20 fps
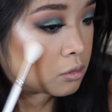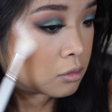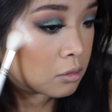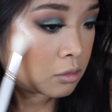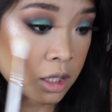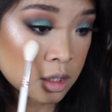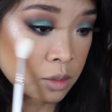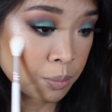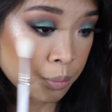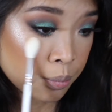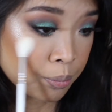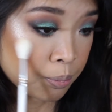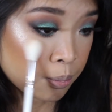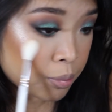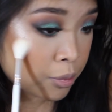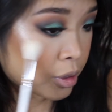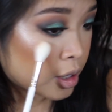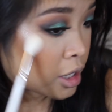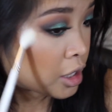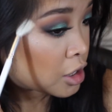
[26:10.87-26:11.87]
This
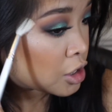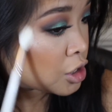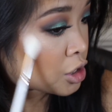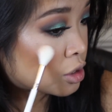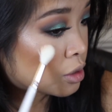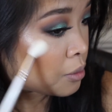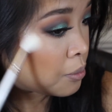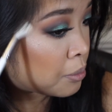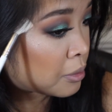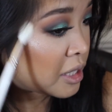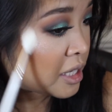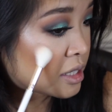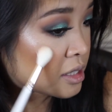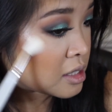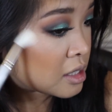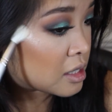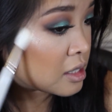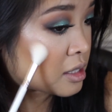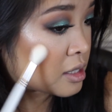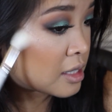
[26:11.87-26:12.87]
brush
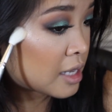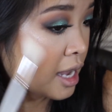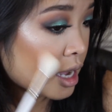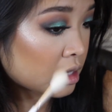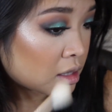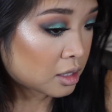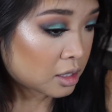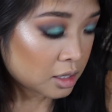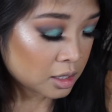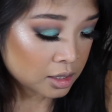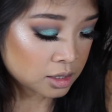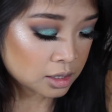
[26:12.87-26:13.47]
blends exactly the